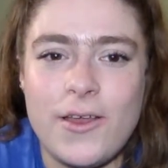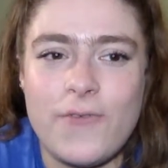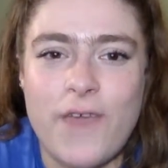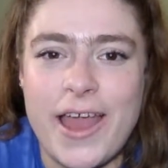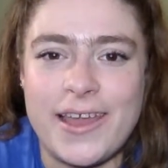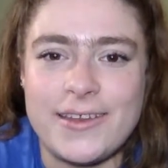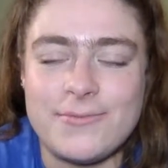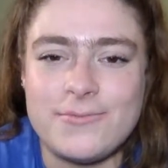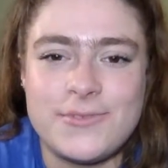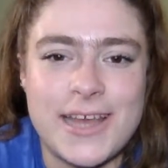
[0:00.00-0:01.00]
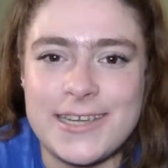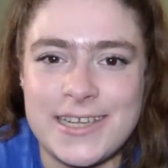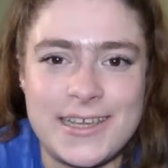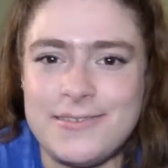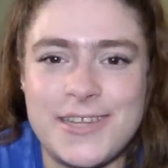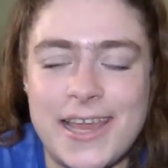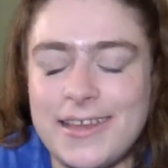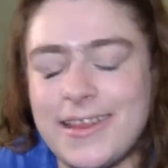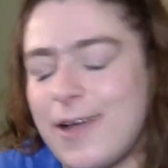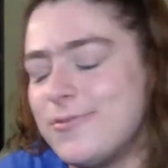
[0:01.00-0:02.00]
Faye and Teddy
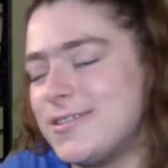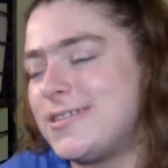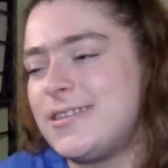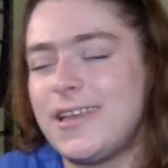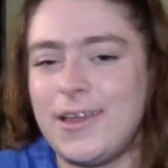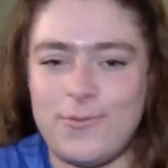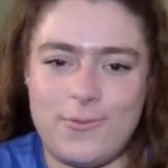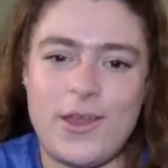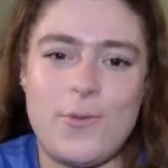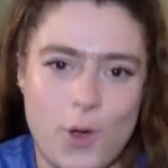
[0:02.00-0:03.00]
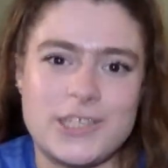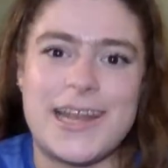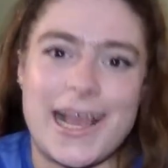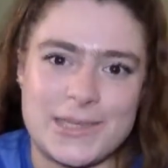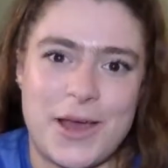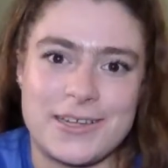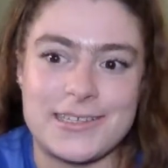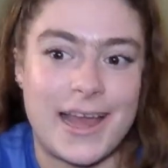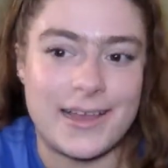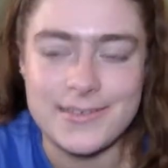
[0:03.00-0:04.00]
date. That was, it wasn't as bad as that.